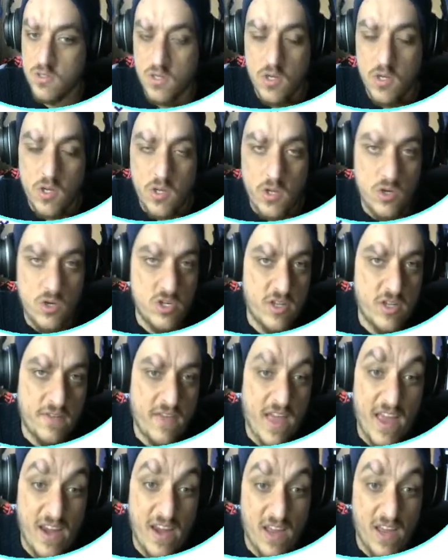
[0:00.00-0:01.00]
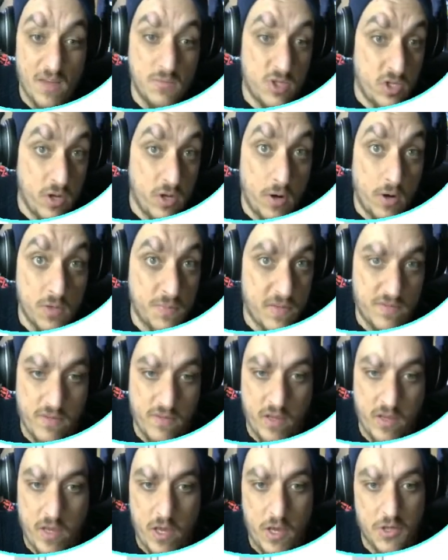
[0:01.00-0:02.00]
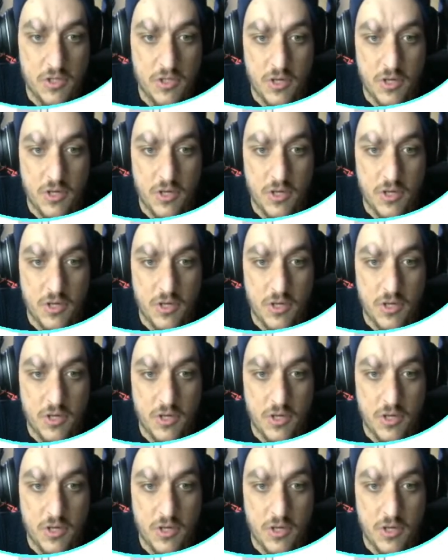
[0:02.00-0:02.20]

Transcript: you just have to edit them to your specification.